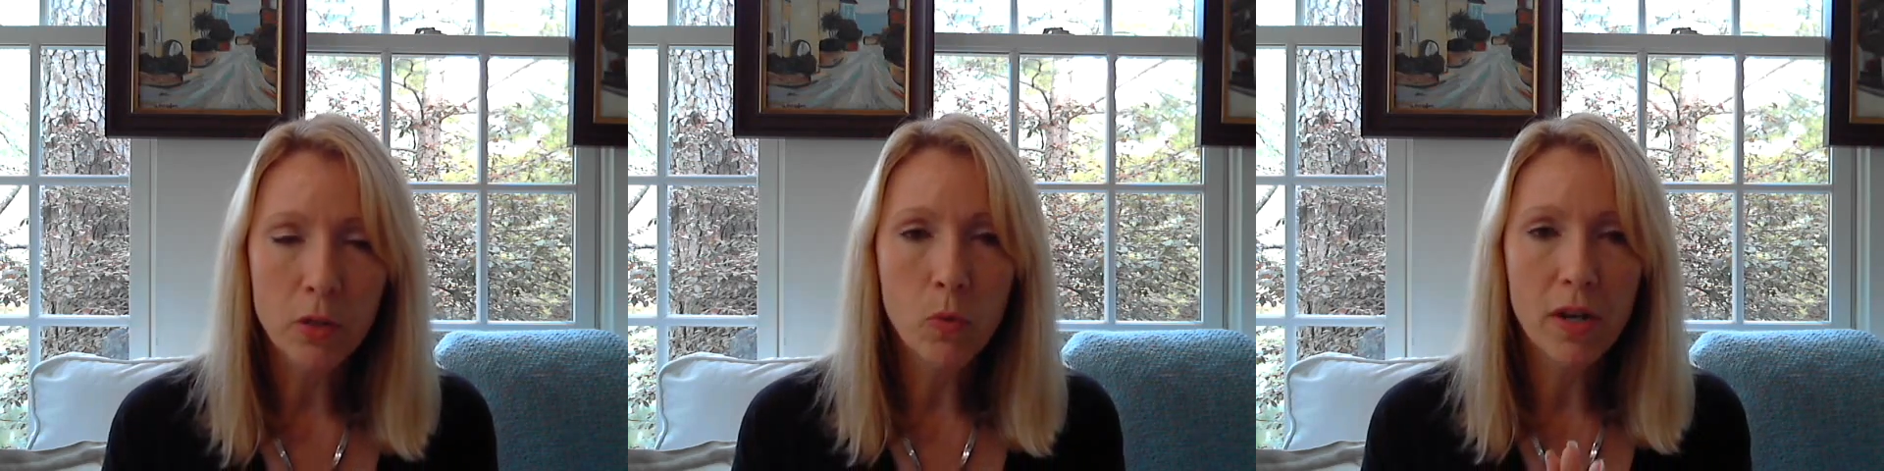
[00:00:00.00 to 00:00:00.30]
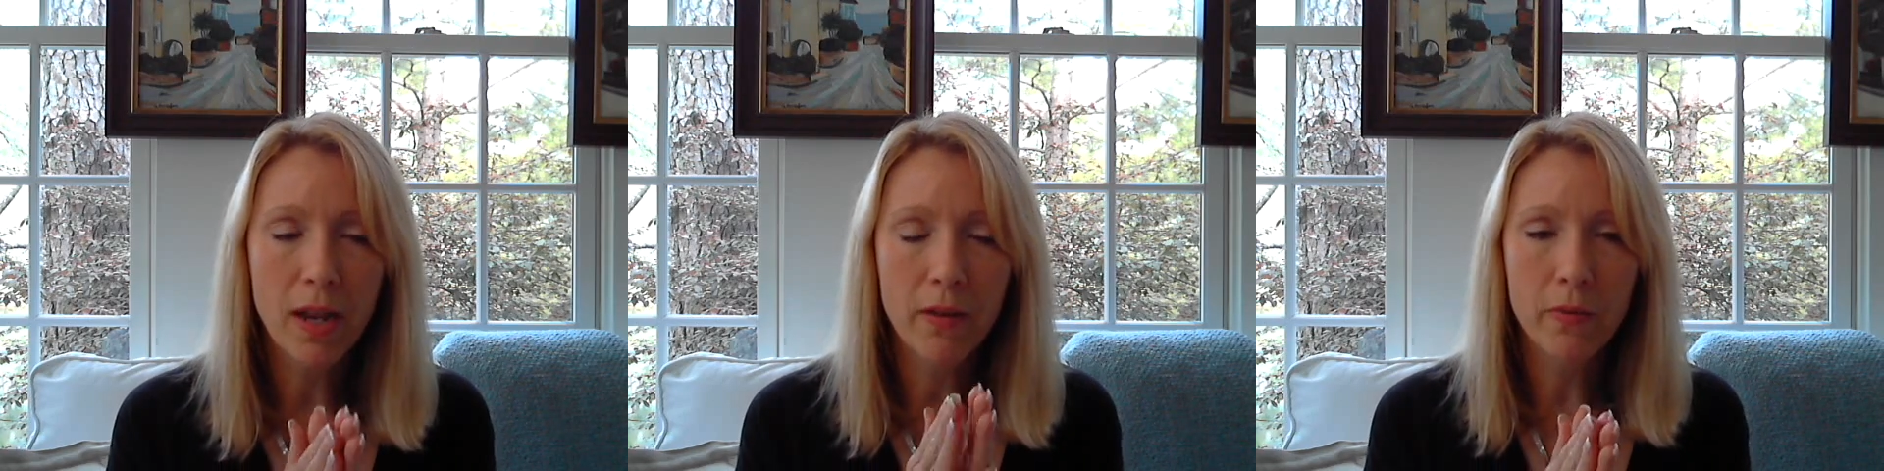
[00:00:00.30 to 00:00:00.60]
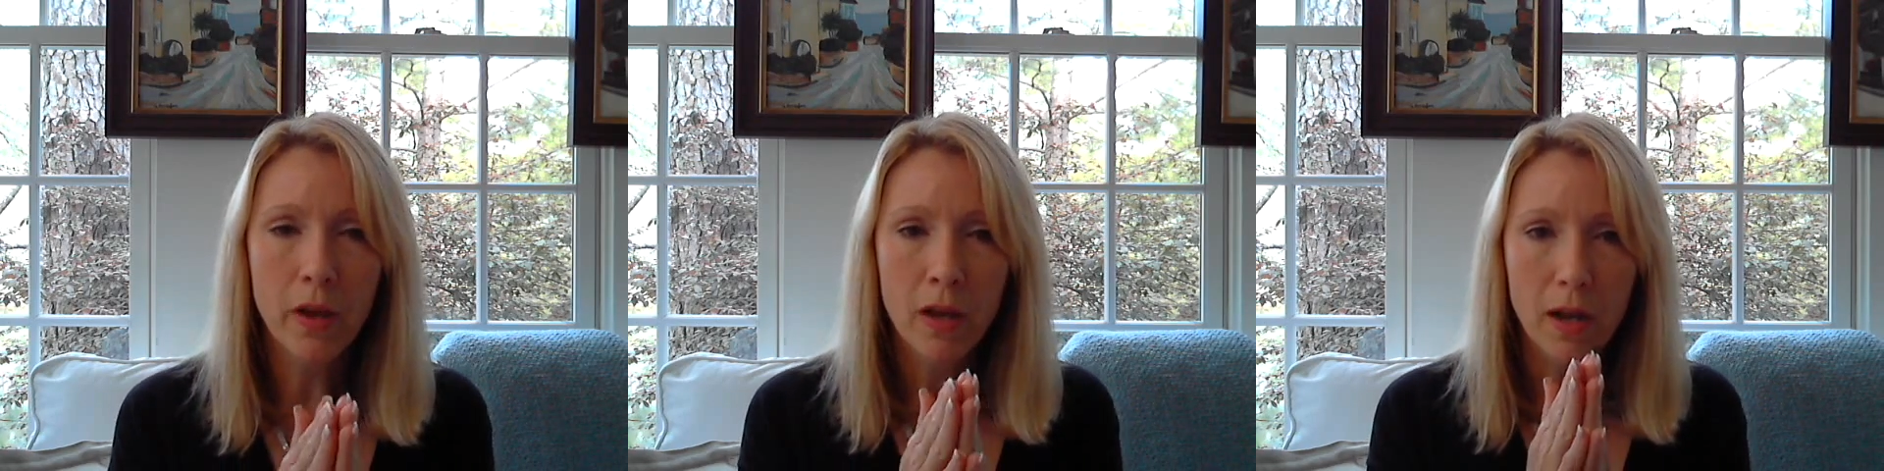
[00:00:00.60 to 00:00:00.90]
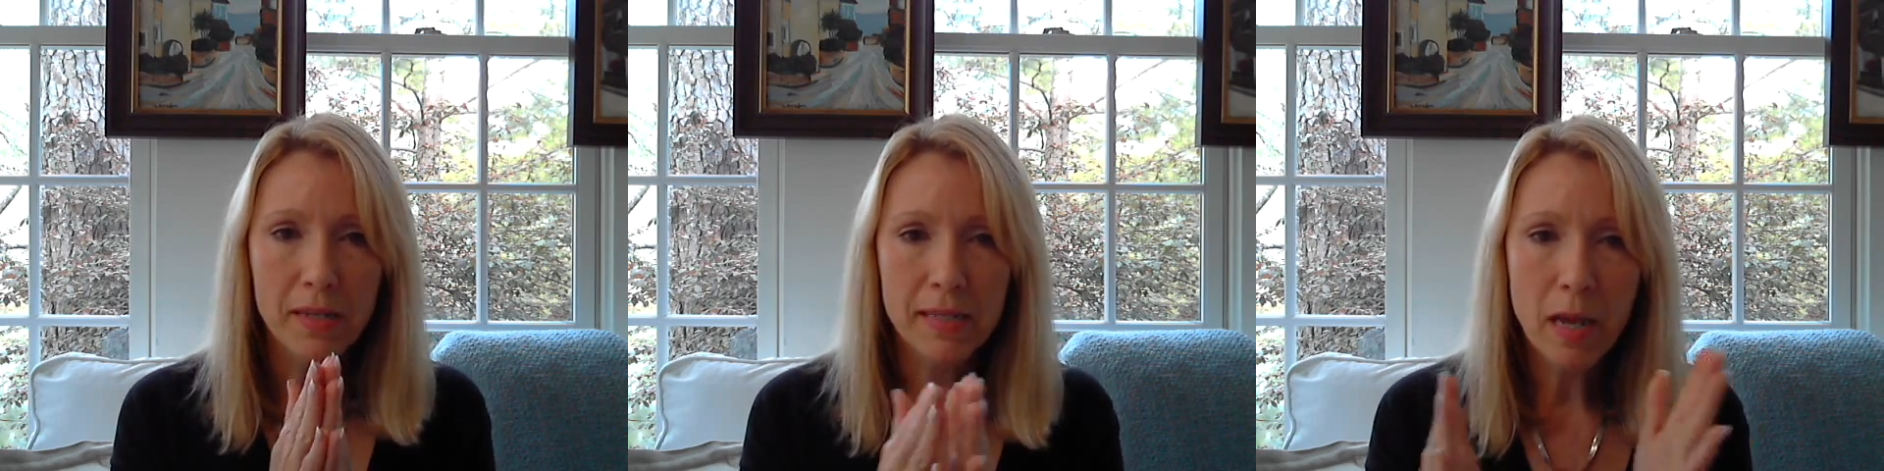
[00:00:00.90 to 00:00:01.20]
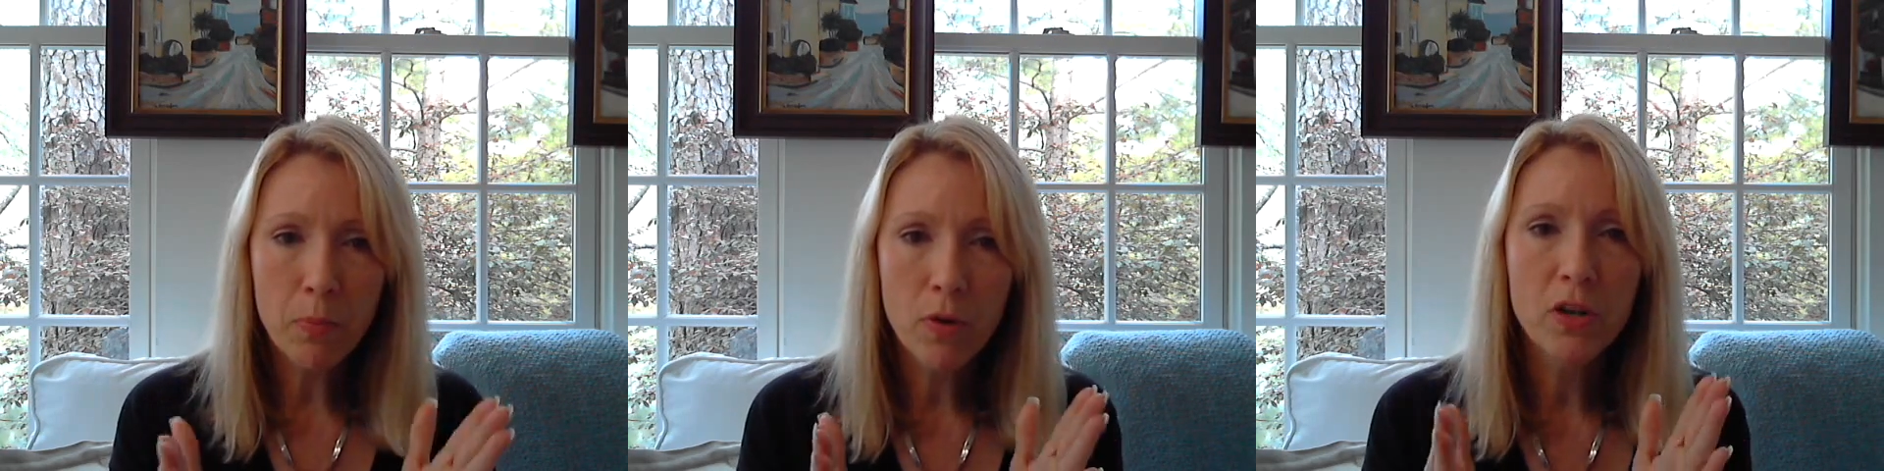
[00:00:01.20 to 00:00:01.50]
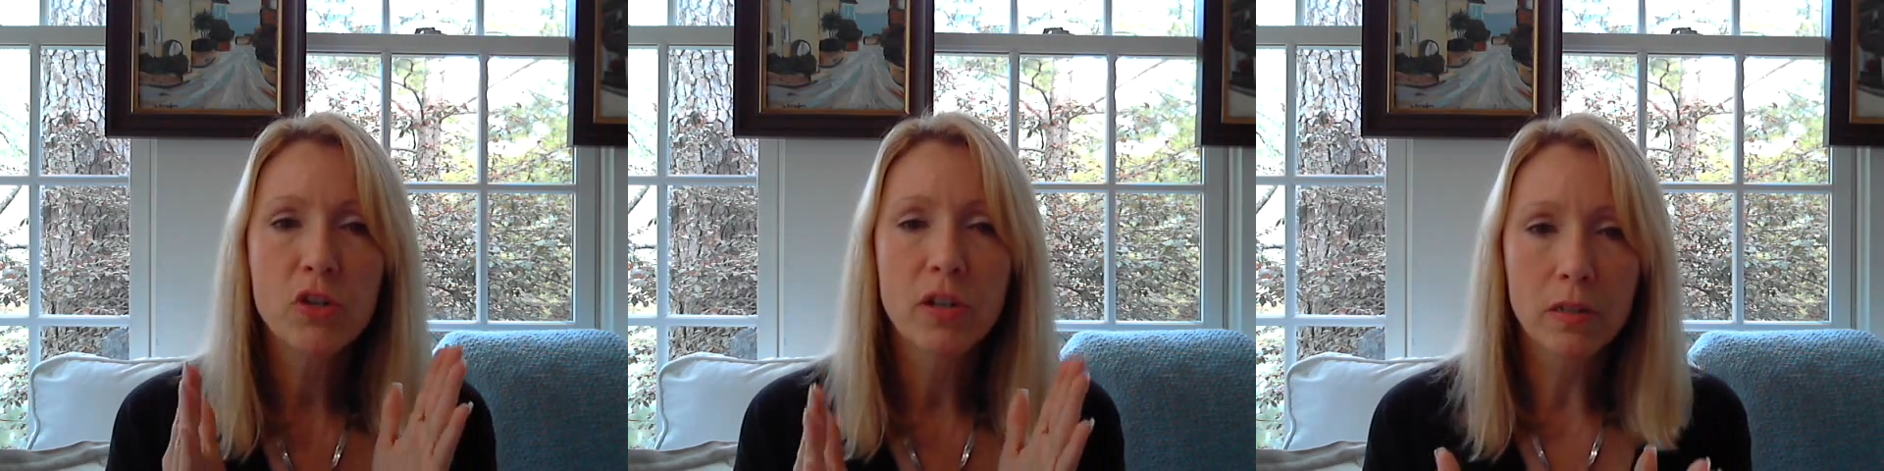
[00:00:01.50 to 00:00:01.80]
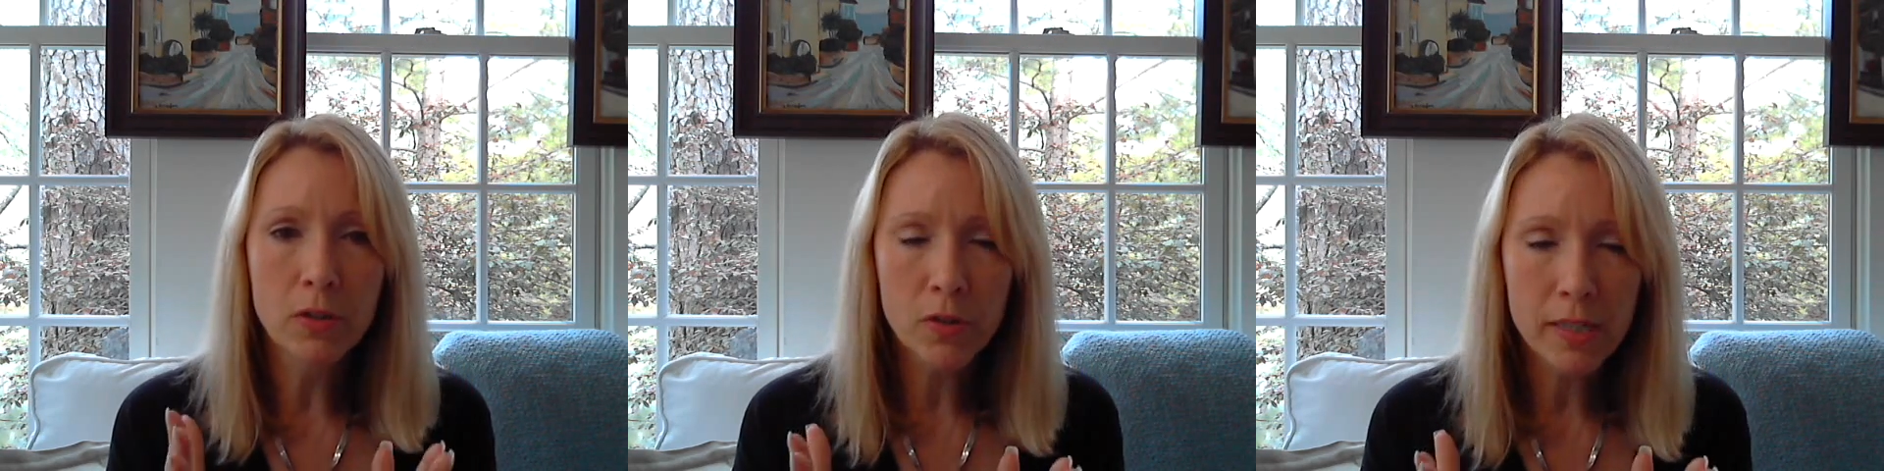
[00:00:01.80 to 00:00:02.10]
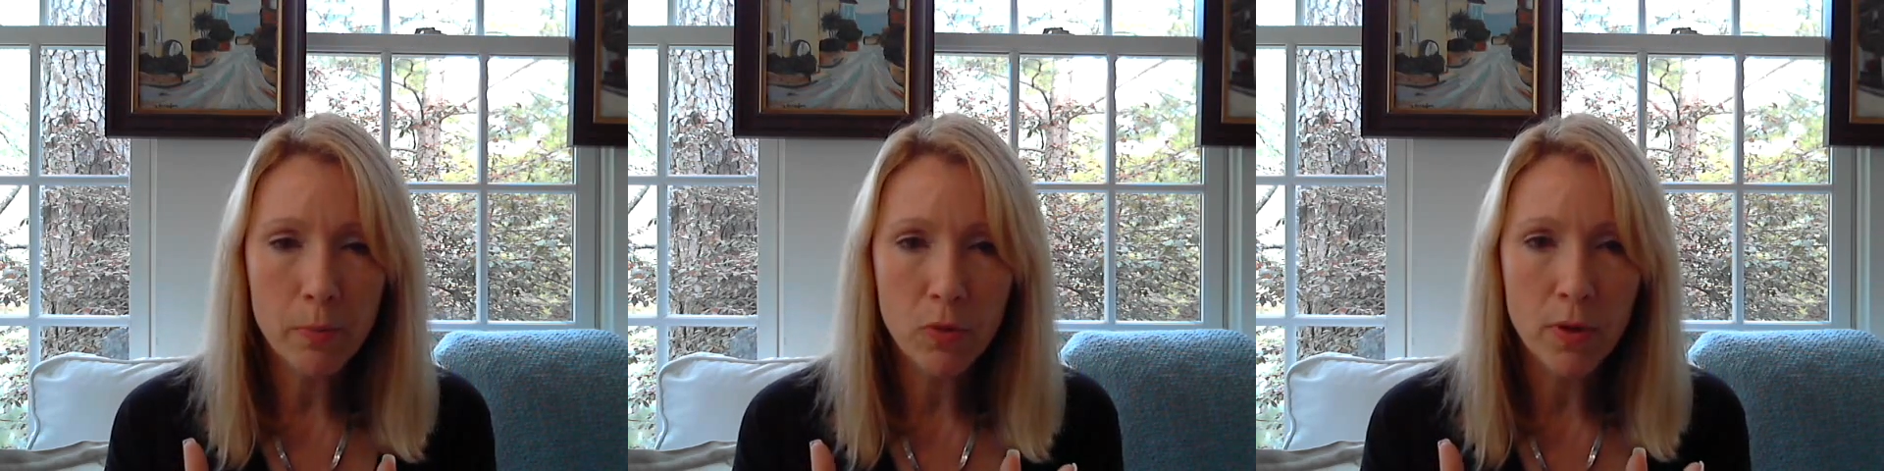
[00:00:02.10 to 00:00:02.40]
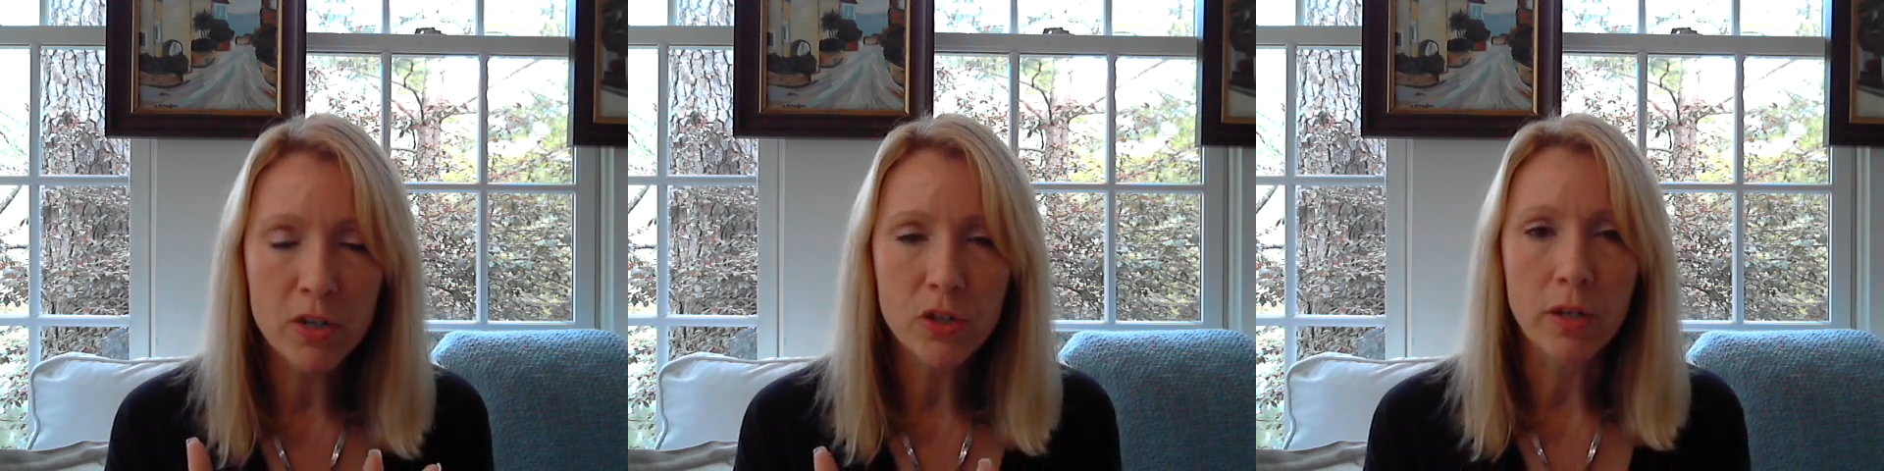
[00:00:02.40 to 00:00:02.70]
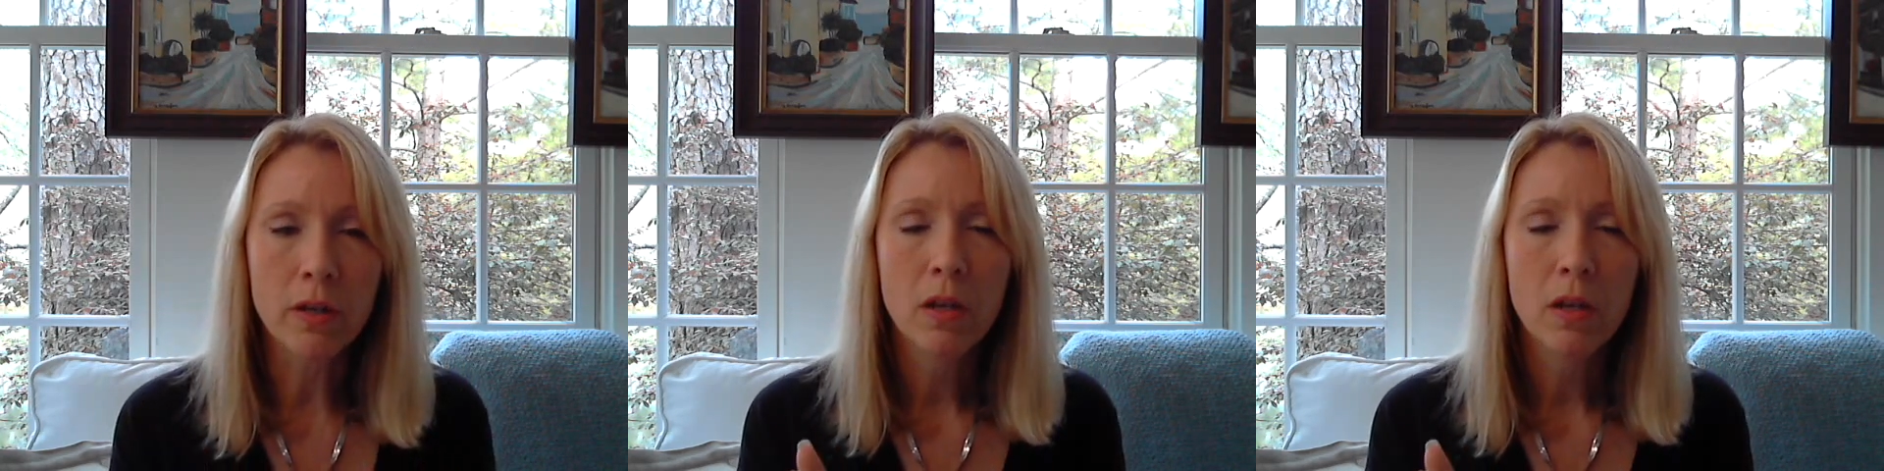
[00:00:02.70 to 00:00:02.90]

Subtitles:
You want to have a separation, a clear separation.